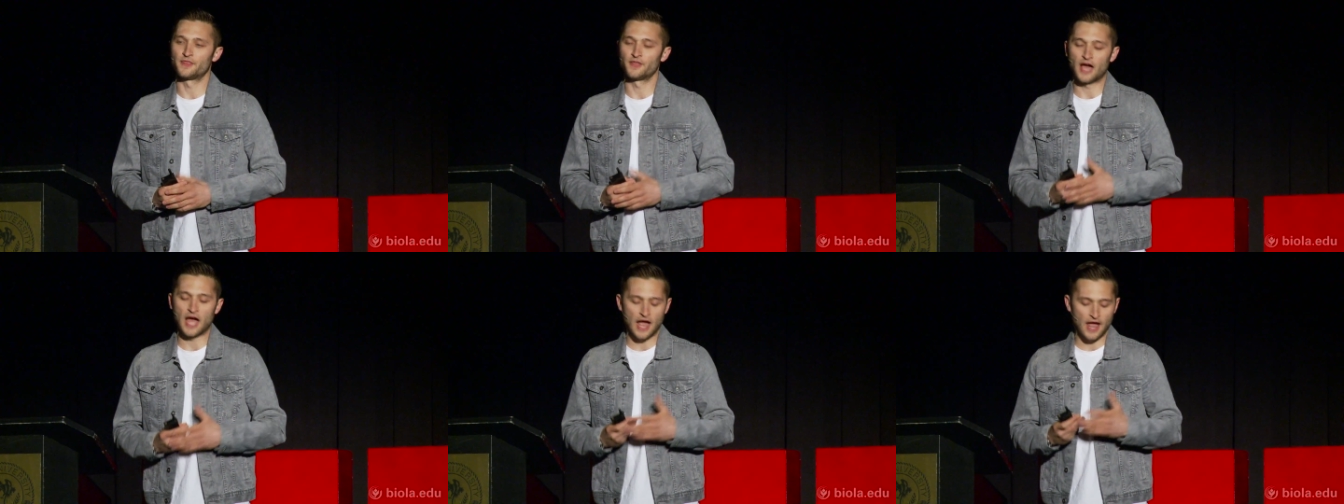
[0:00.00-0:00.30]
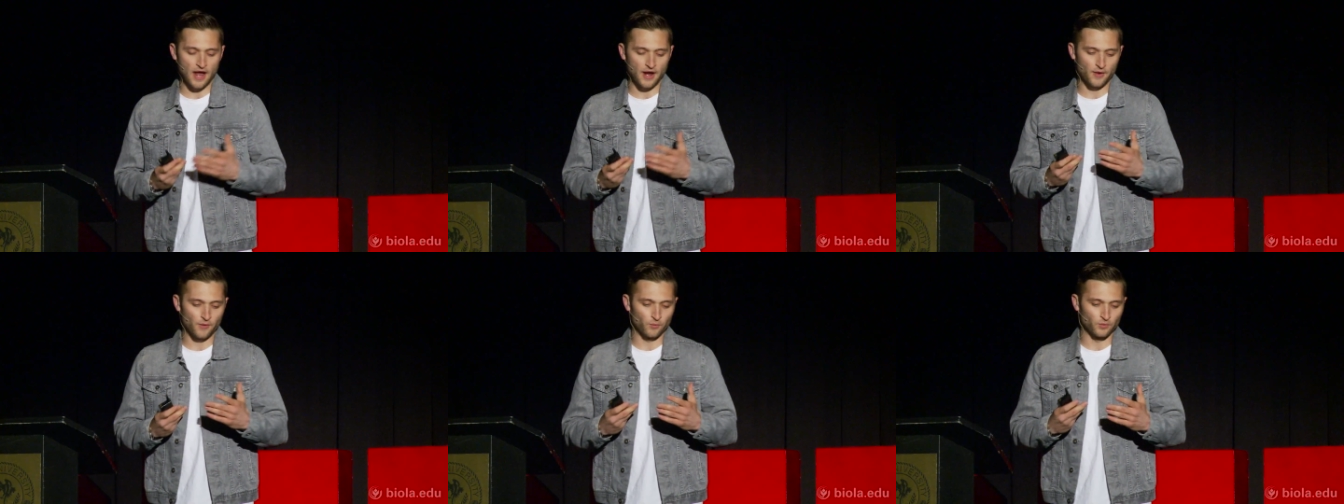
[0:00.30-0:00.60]

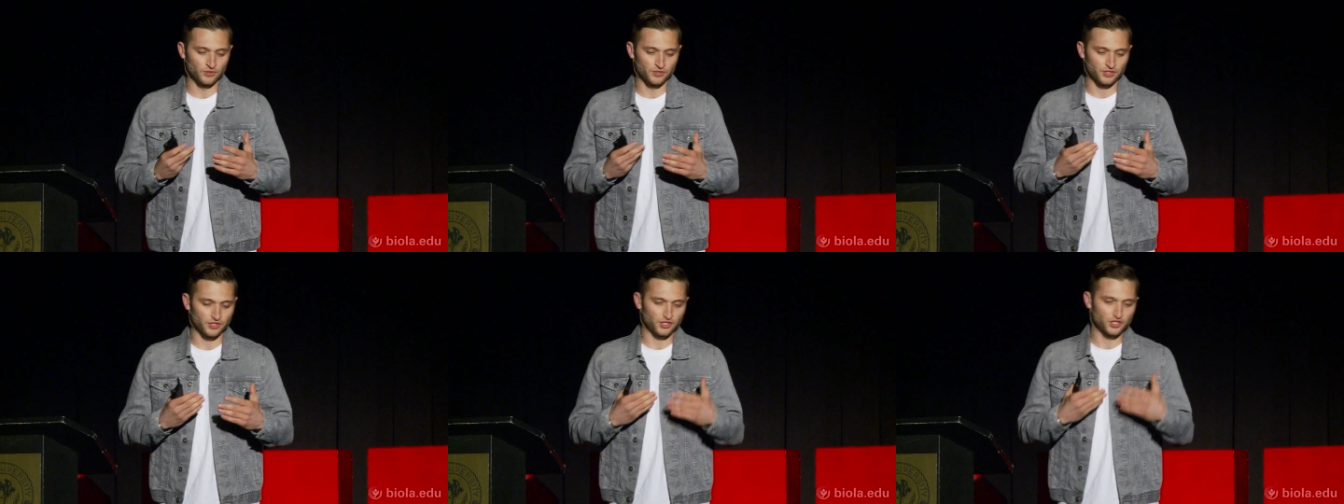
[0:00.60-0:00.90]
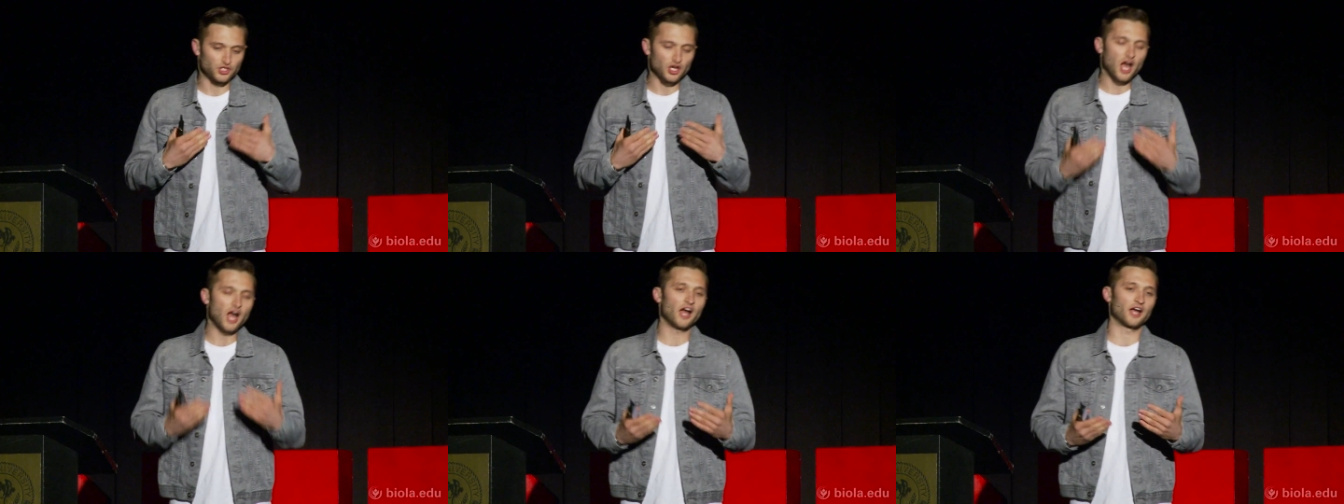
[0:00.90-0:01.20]
I was
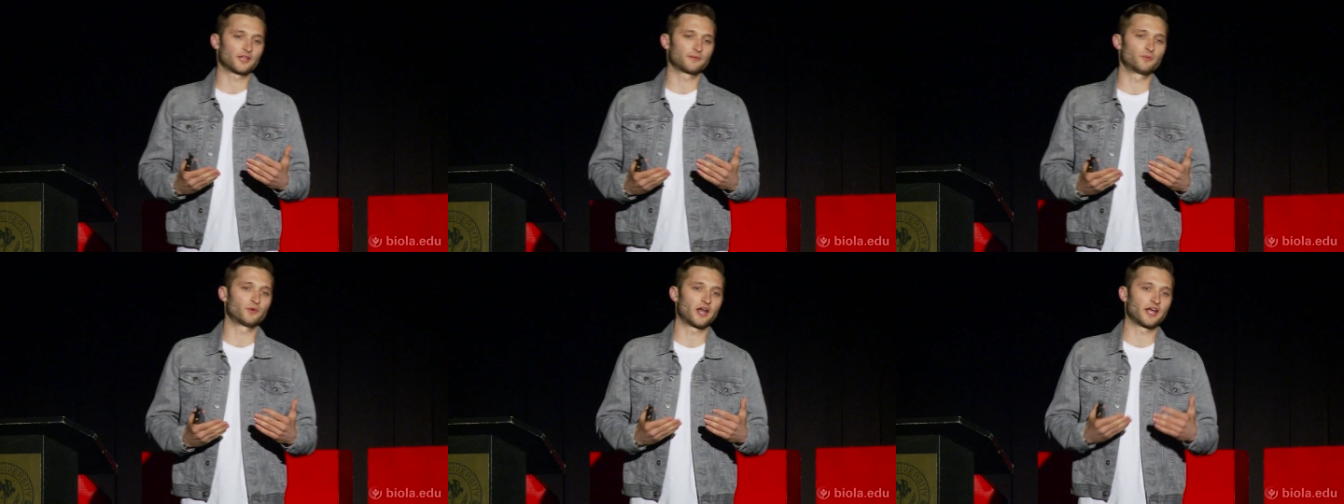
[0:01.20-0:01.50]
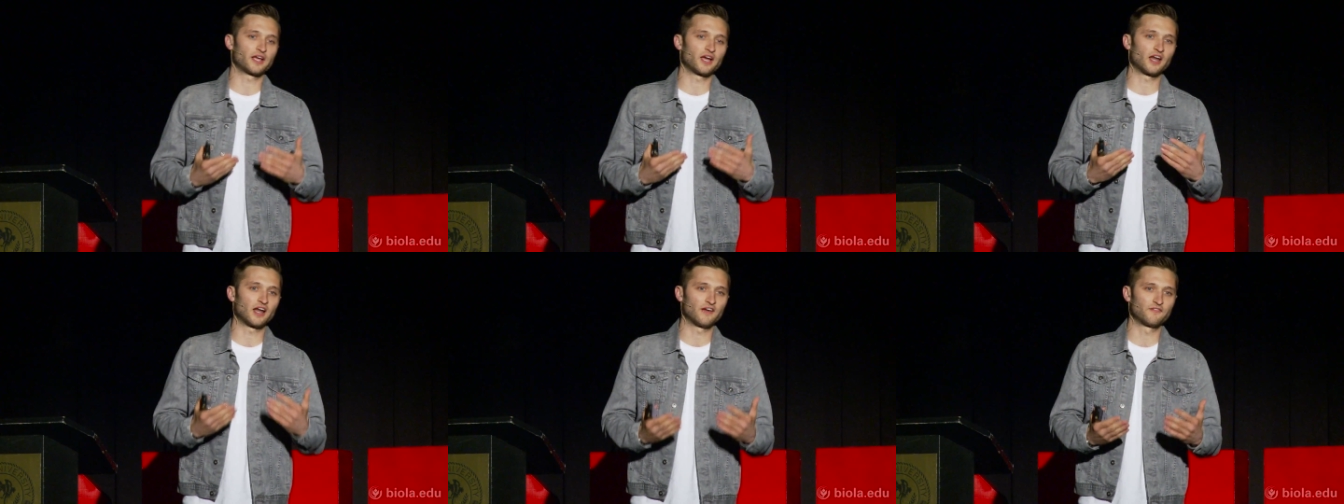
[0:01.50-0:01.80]
shocked when I
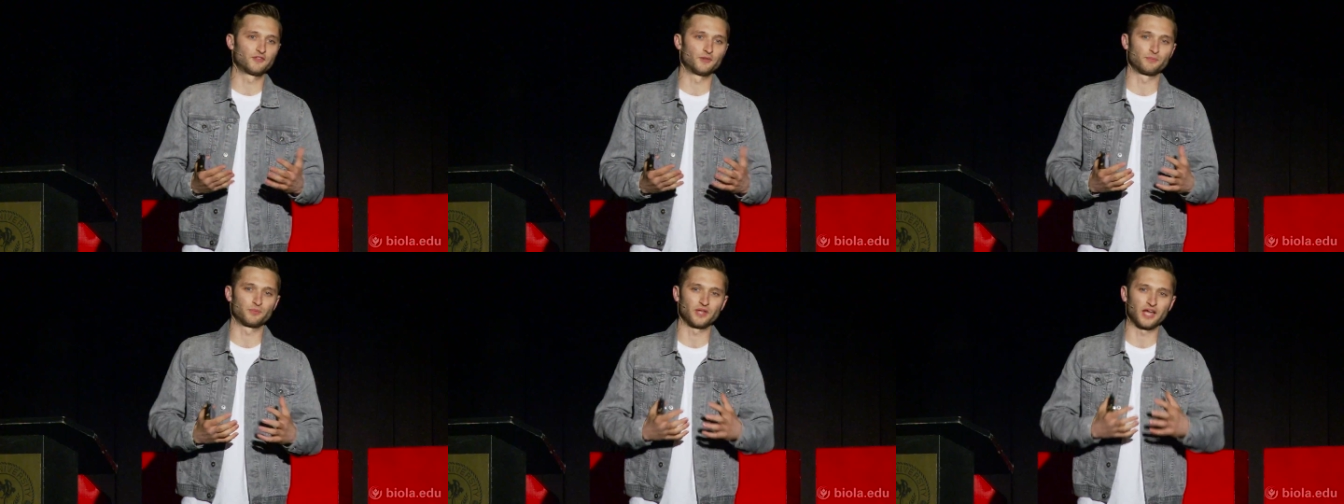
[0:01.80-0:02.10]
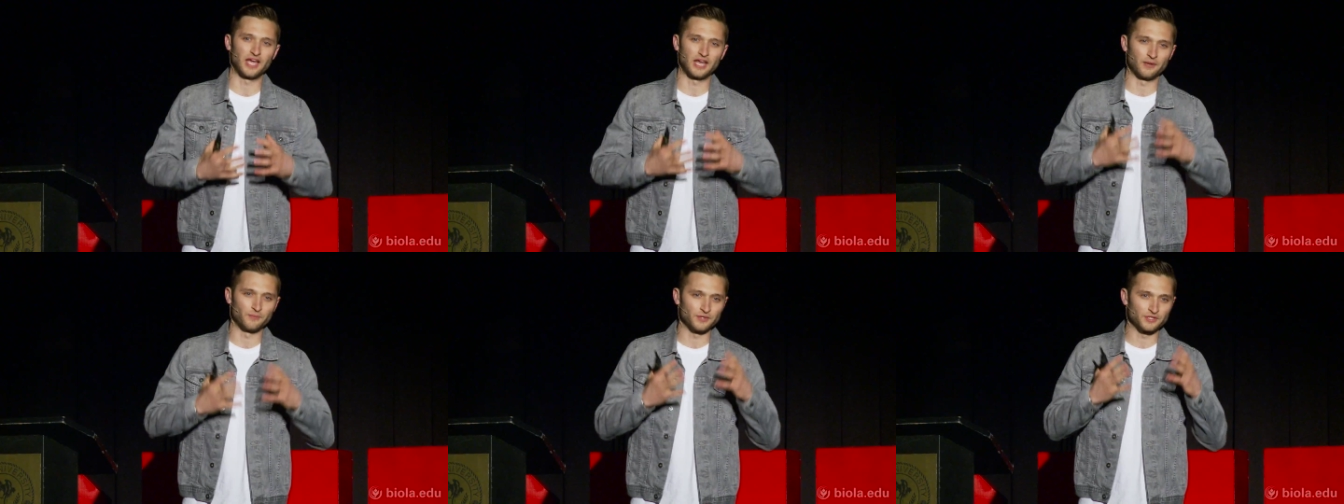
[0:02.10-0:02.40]
got off the
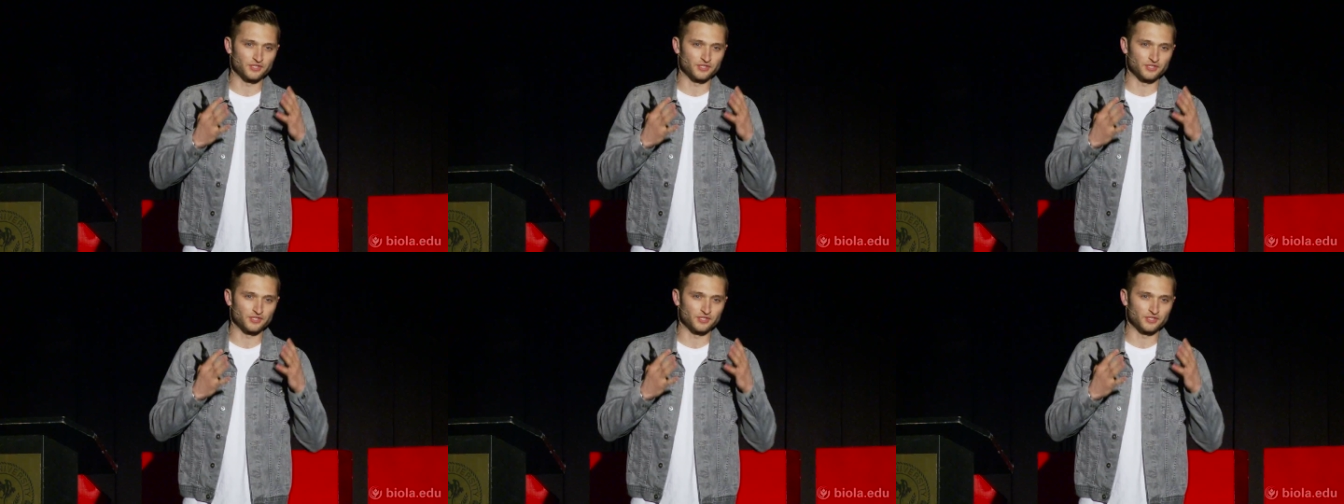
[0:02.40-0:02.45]
plane and we